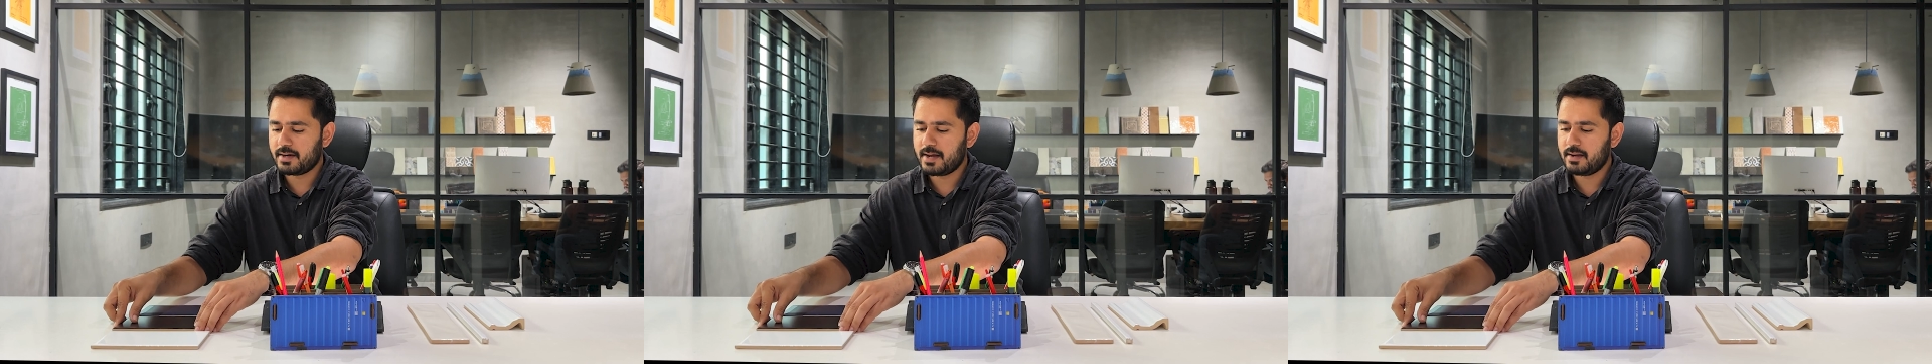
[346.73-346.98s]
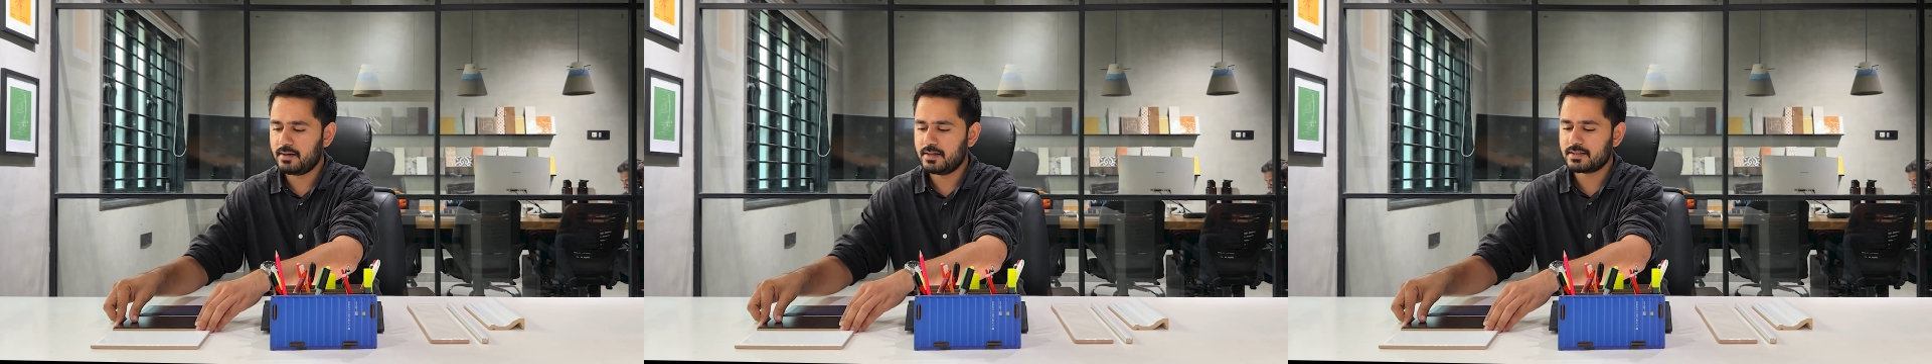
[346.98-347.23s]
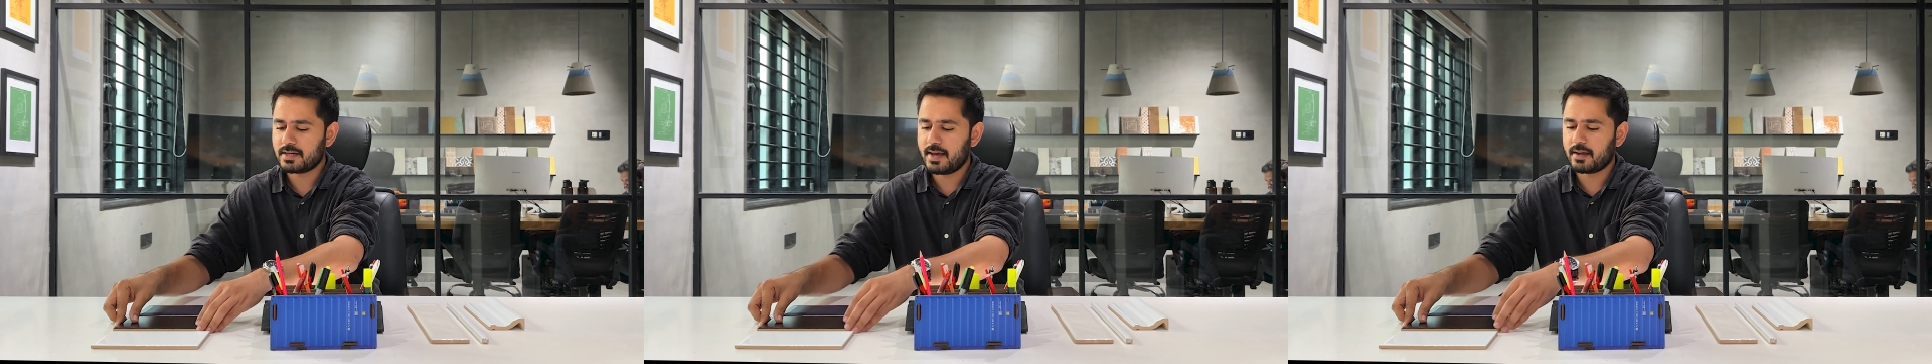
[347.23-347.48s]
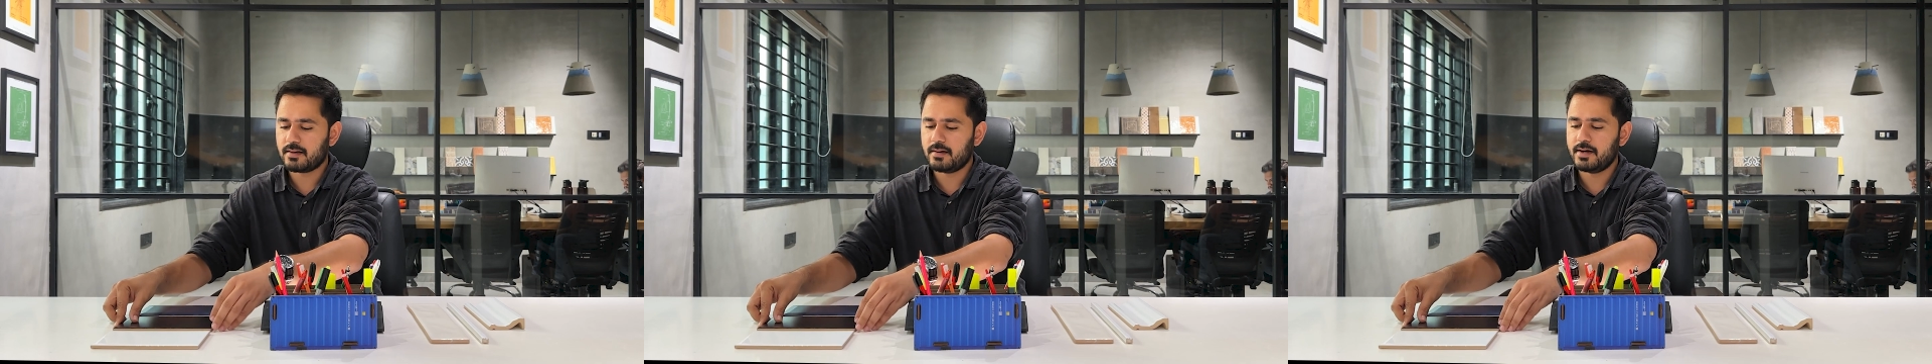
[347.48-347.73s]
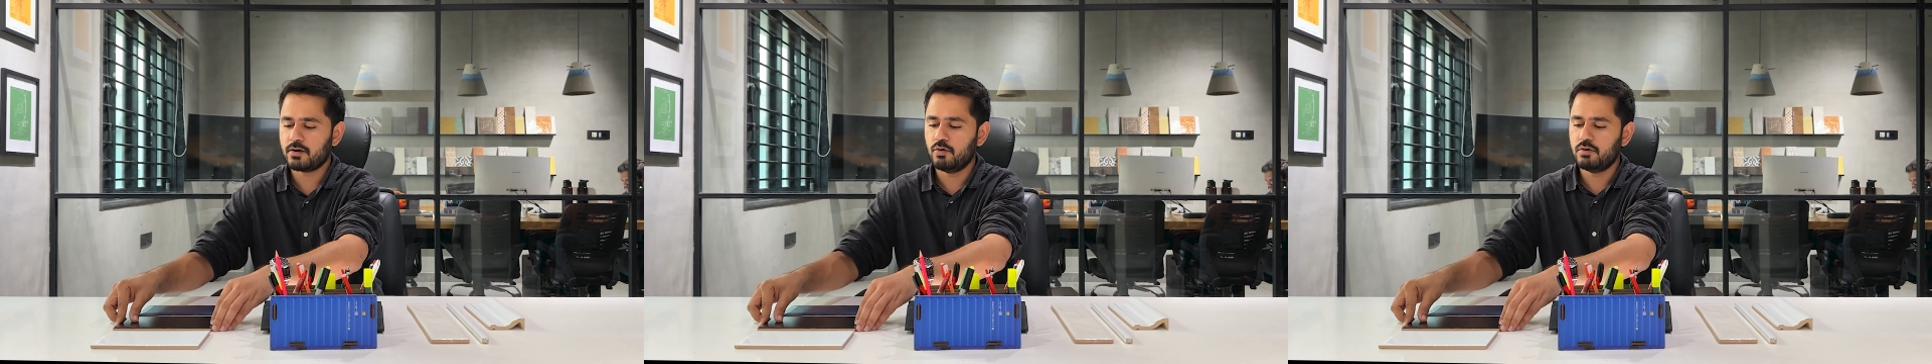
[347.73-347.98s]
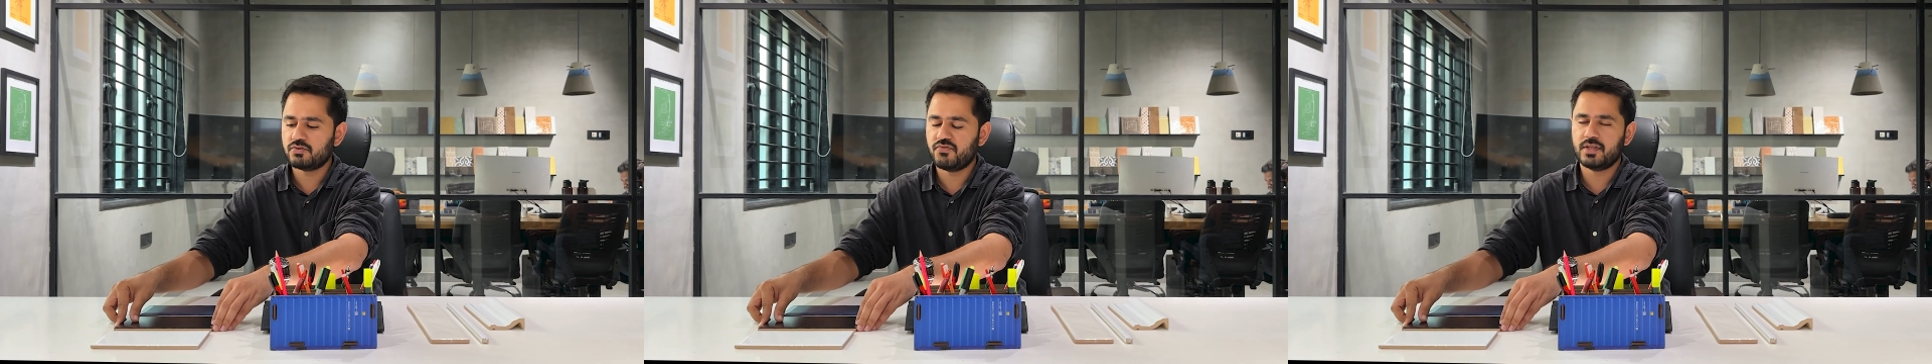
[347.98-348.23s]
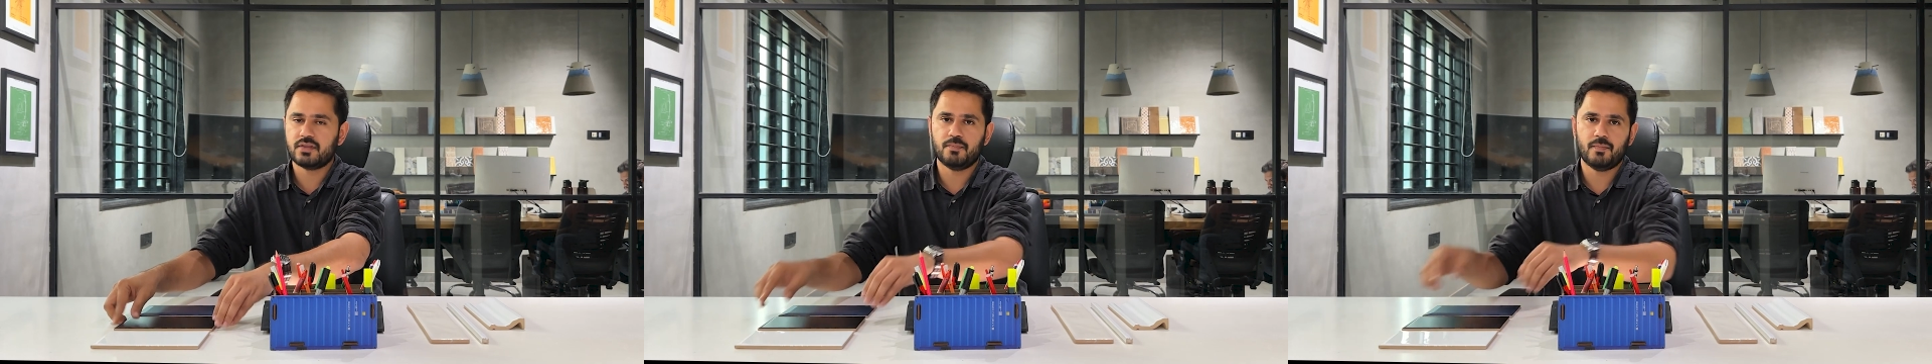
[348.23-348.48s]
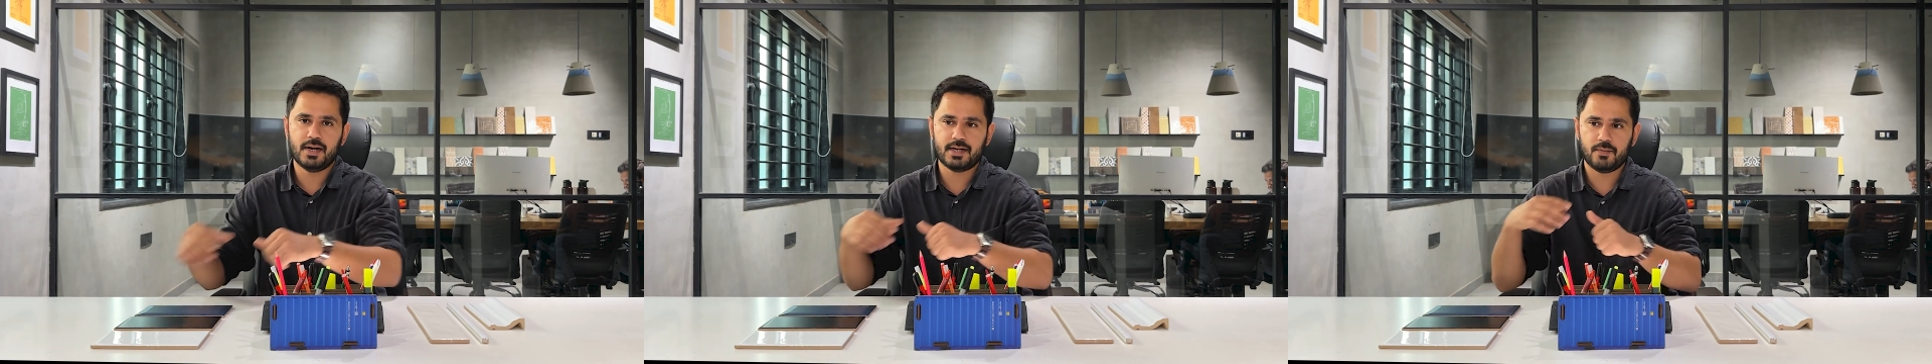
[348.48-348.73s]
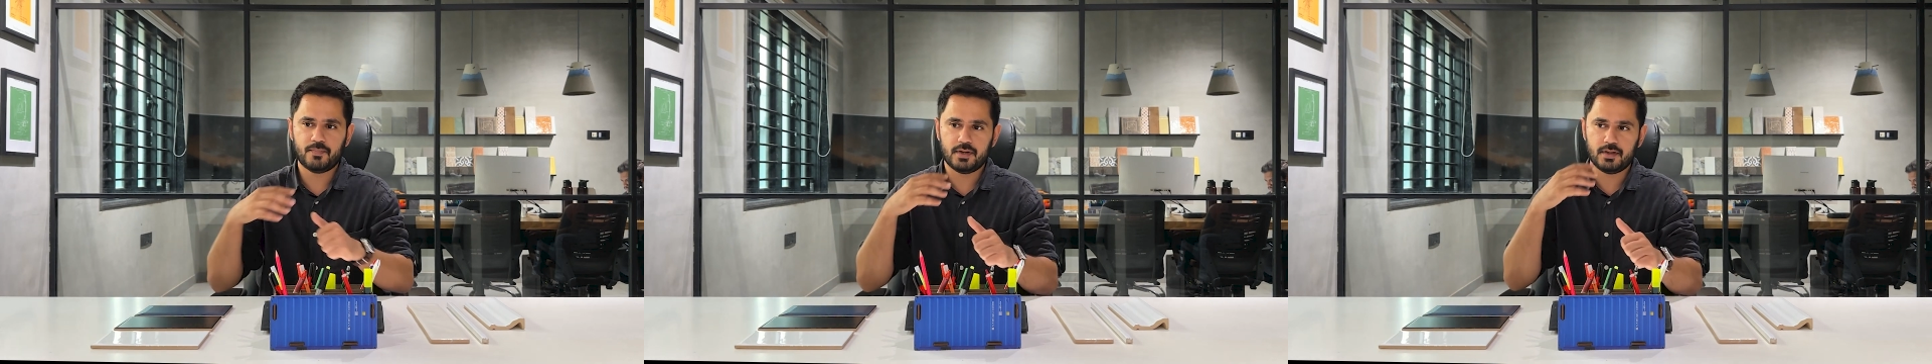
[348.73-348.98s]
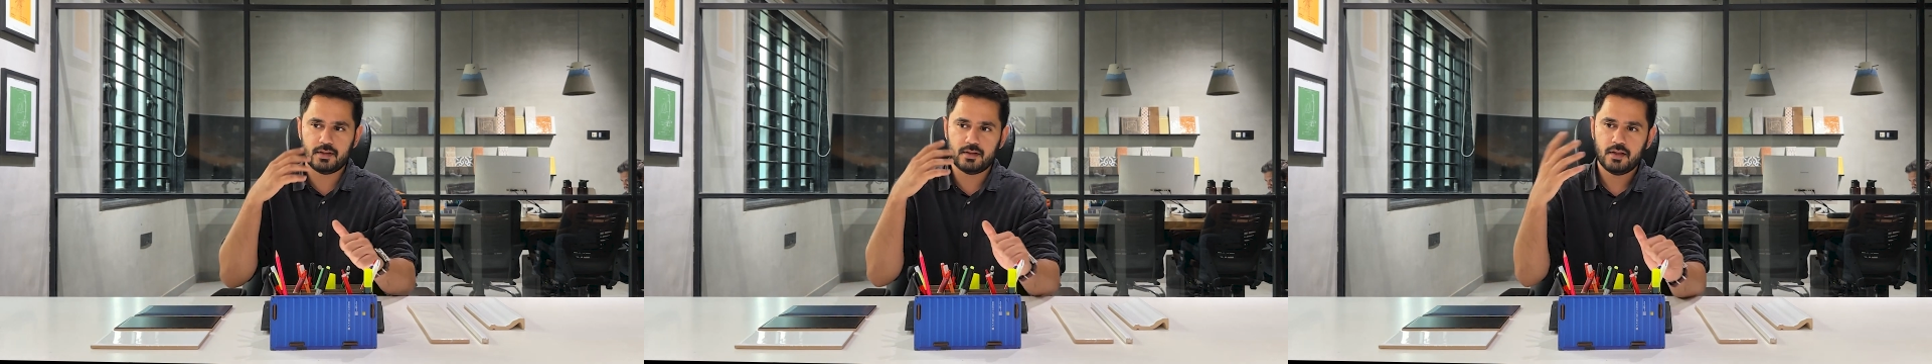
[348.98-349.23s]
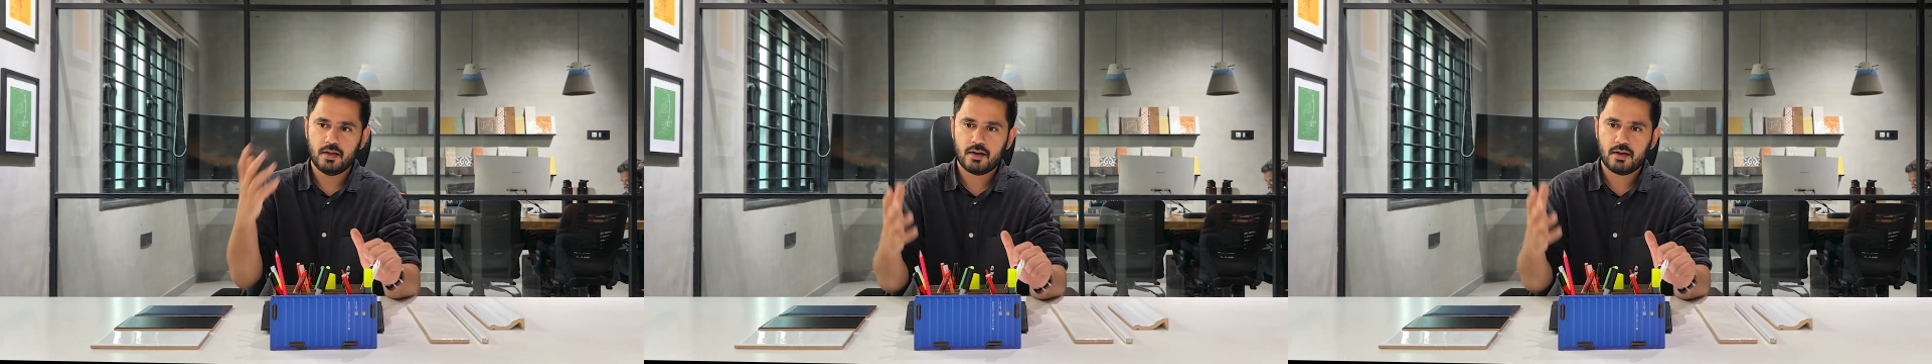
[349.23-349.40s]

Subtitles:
tile is like it goes with multiple